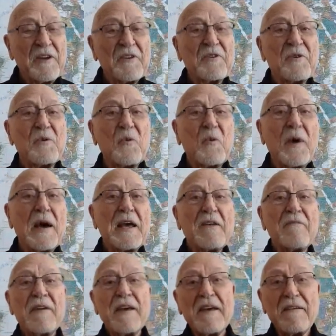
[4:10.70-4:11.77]
to
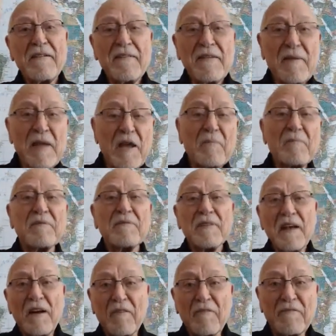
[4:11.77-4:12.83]
wave
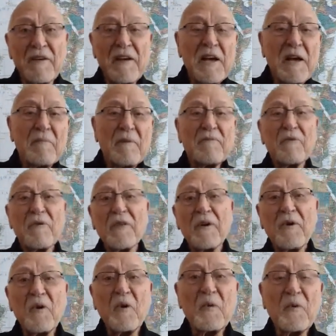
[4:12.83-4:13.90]
himself before the
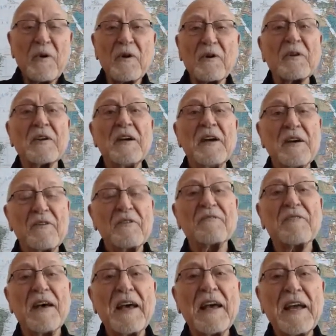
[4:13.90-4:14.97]
whole world to
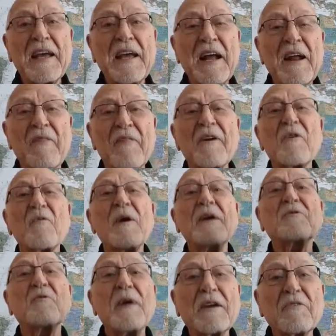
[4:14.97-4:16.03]
say, there are
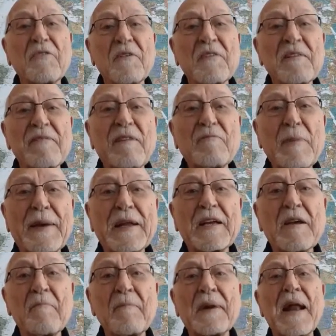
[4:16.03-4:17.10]
resurrections of everybody
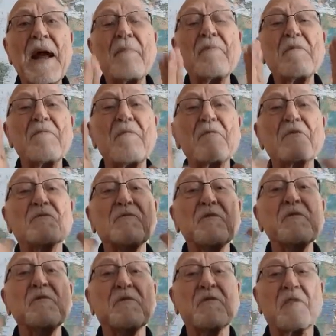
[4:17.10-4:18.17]
come, but I'm the first
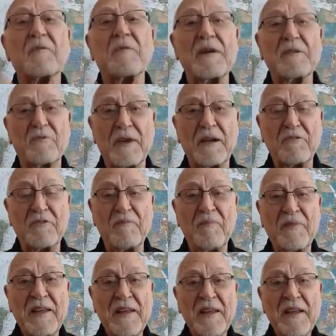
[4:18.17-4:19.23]
fruits of the resurrection.
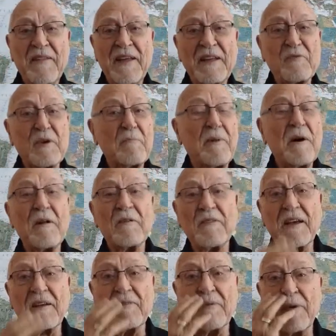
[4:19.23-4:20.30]
That's what Paul
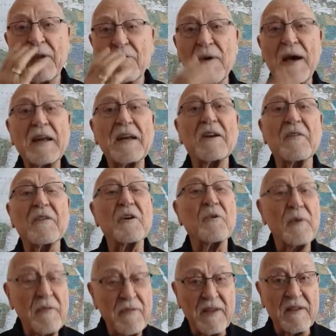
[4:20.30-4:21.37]
says when he's writing to the
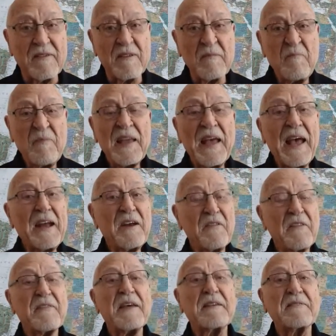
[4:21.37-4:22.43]
Corinthians and to
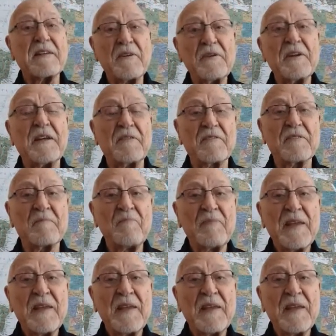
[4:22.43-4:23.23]
the Thessalonians.